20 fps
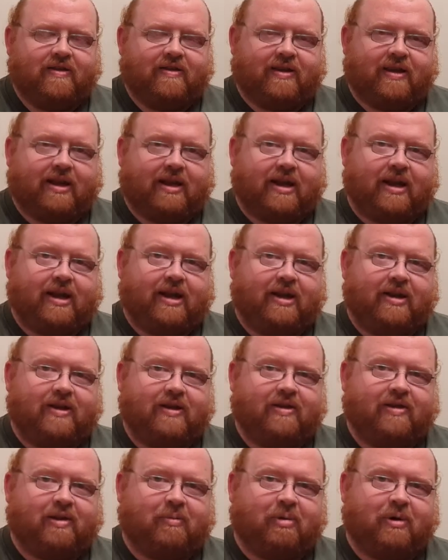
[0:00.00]
Say,
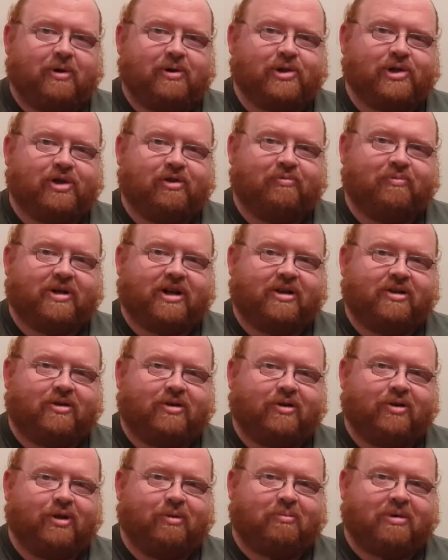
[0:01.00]
suppose you've bought
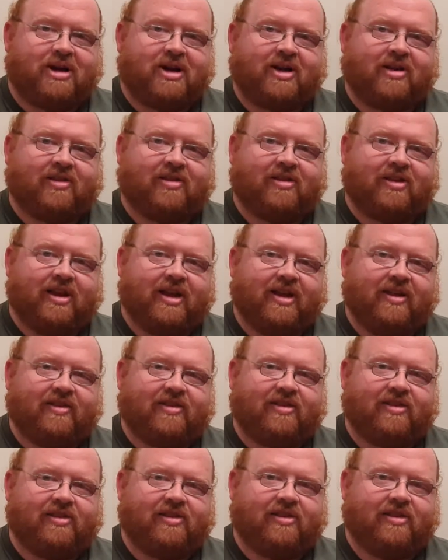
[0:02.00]
all the box
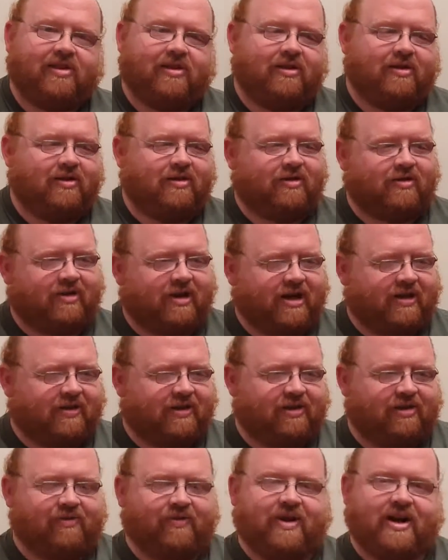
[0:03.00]
sets, like
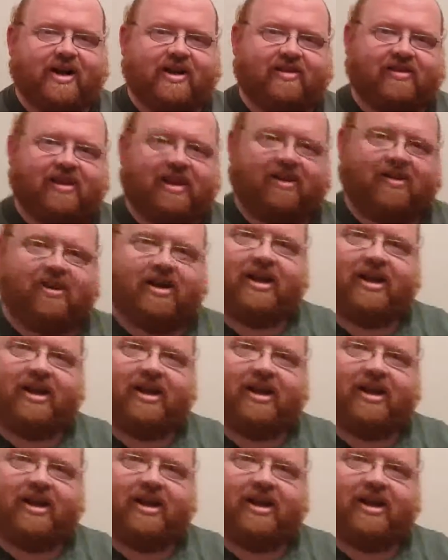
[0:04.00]
this fine set